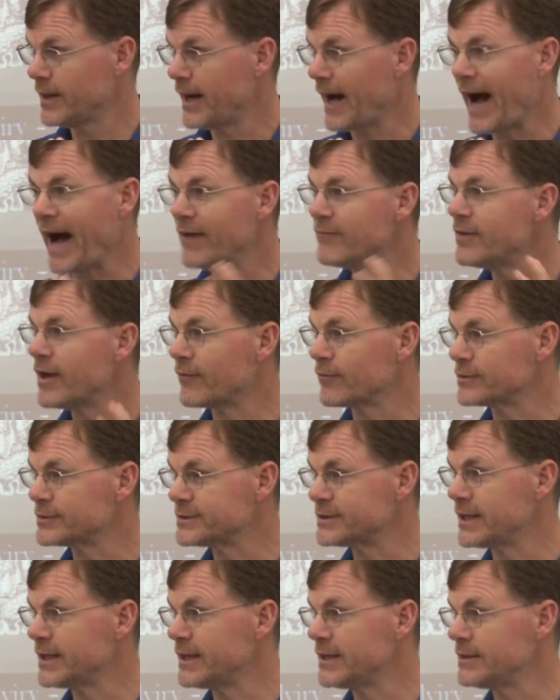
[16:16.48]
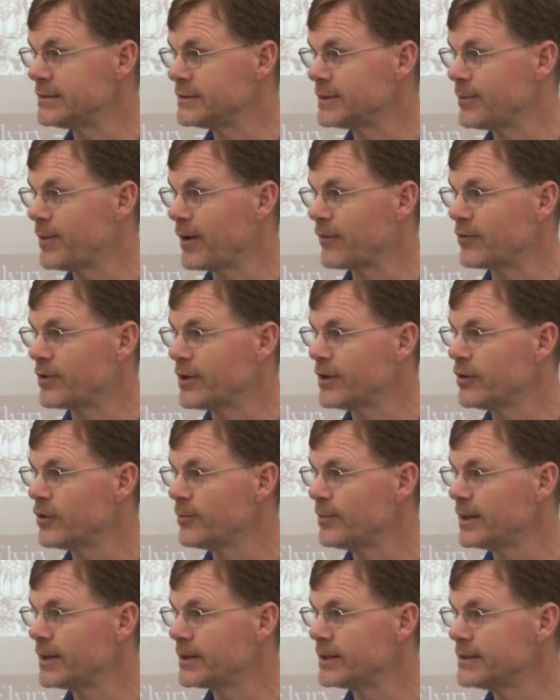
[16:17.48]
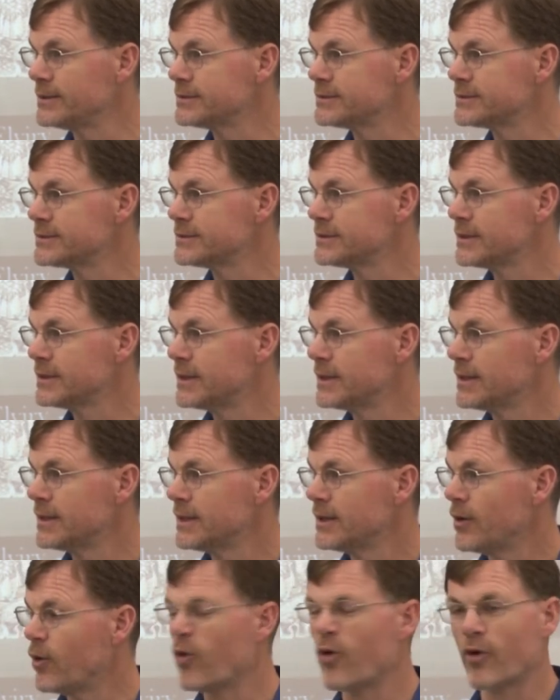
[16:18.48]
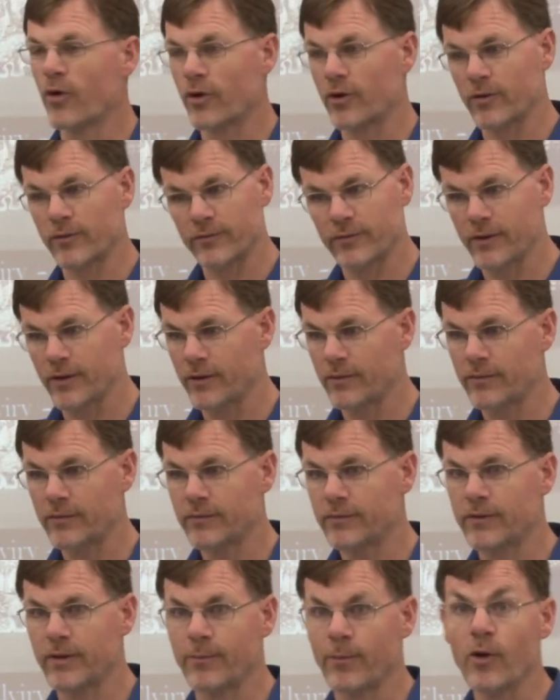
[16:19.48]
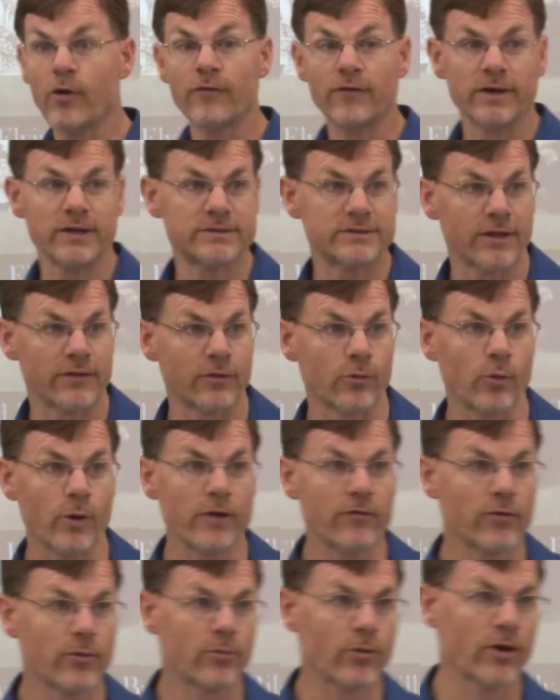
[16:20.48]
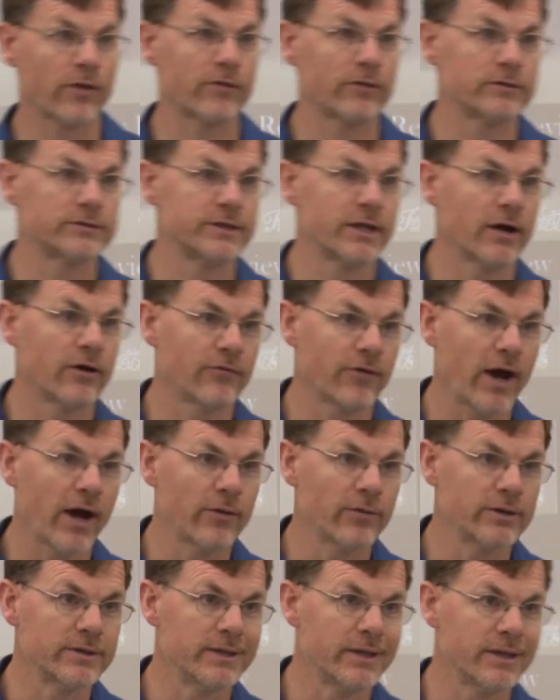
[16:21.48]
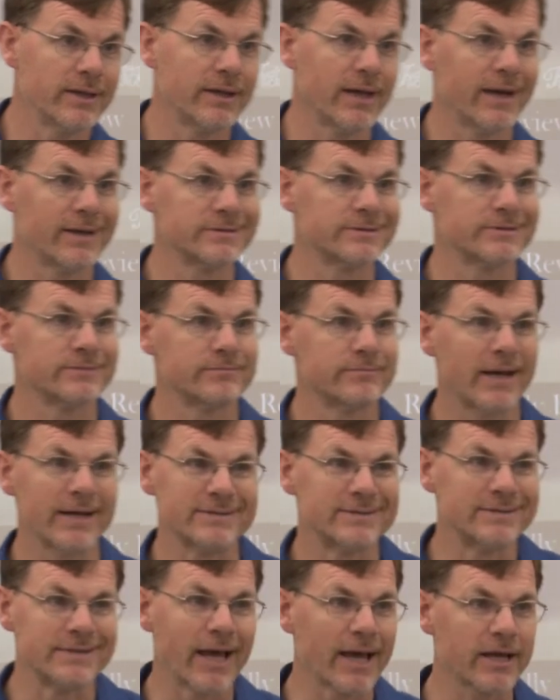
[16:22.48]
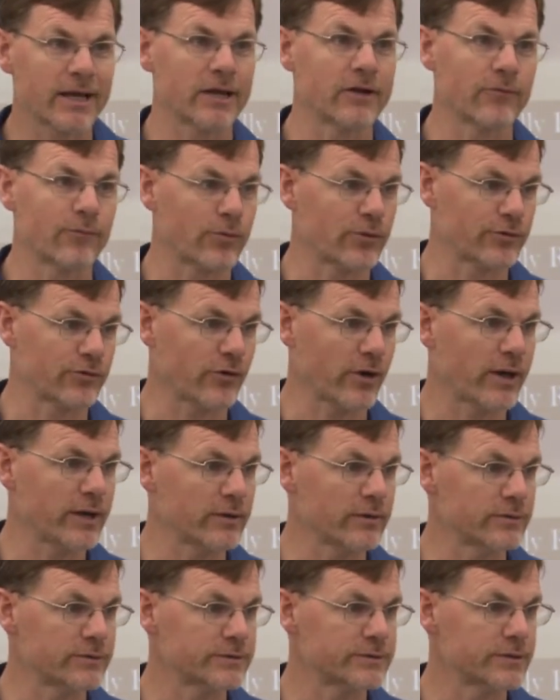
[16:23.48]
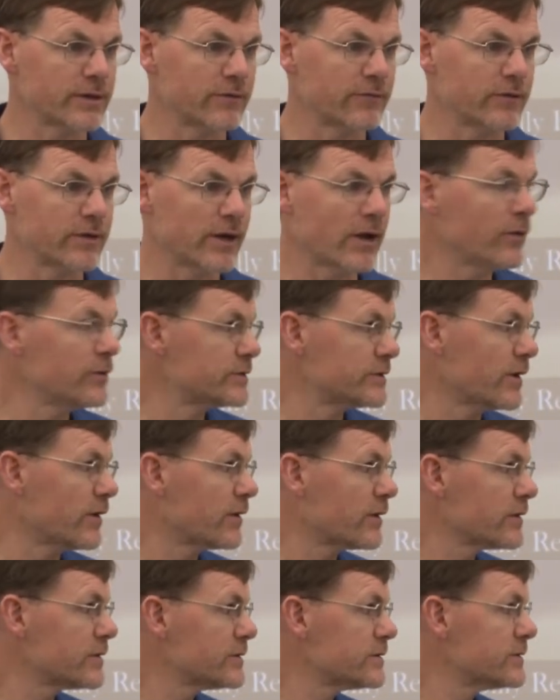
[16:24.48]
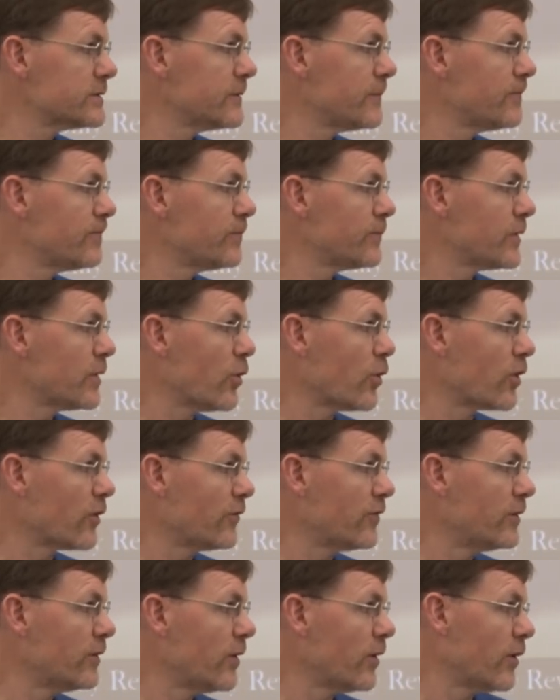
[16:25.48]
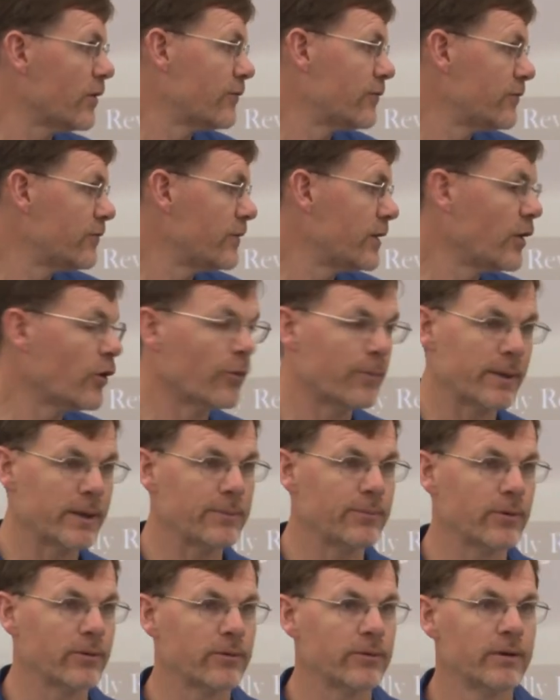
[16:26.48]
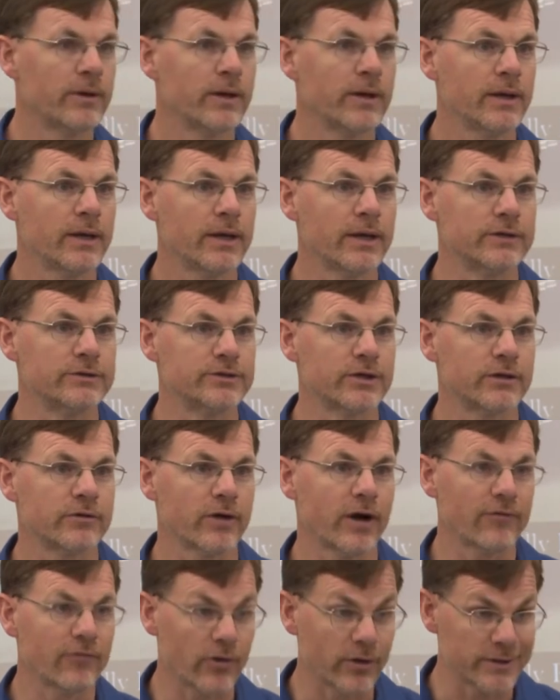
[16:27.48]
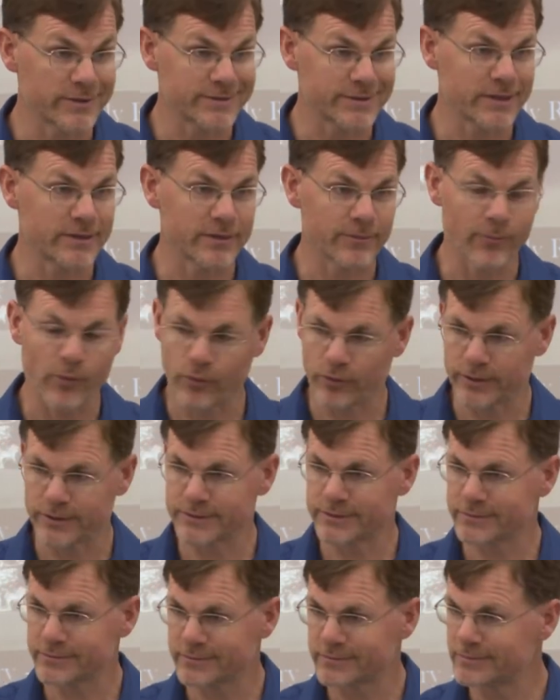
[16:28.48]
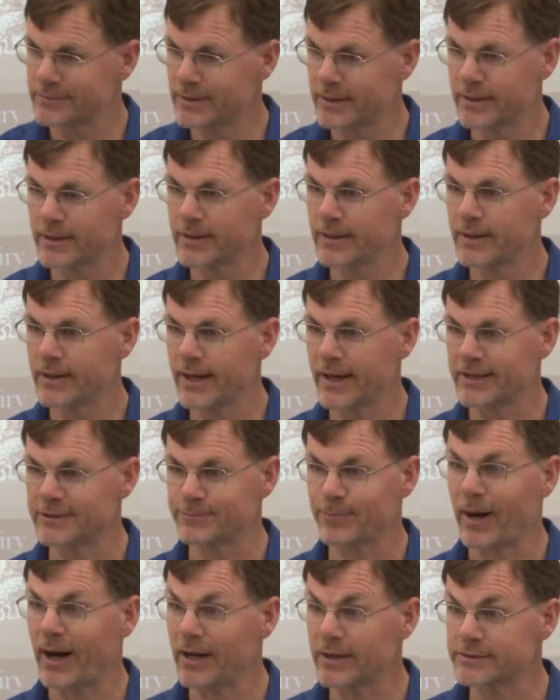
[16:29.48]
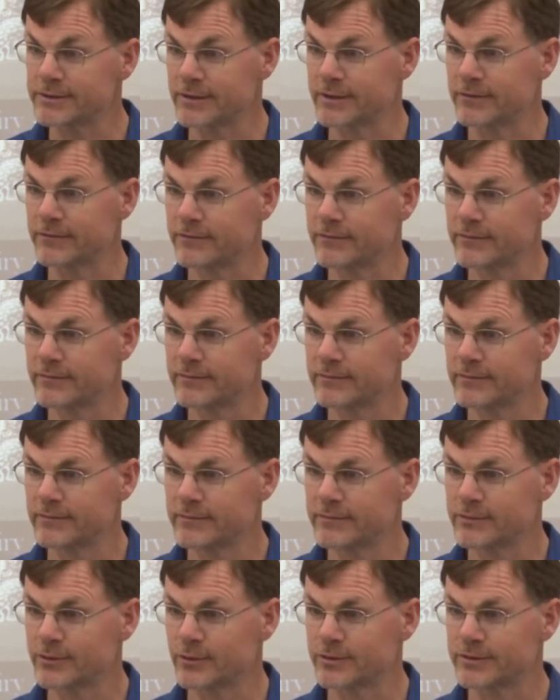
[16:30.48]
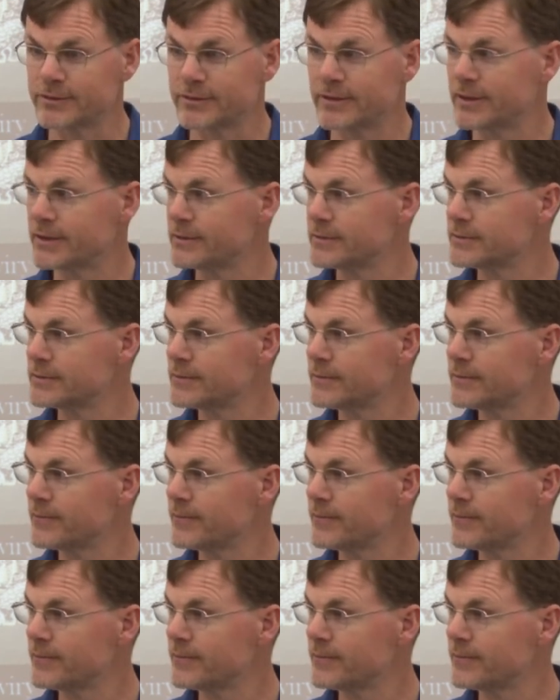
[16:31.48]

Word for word: I've never seen the Beverly Hillbillies or the, the movies that the Weaver Brothers and Elviry did as, as negative portrayals of the Ozarks or of, or of hill people in general. I've always seen them more as, as positive sorts of things.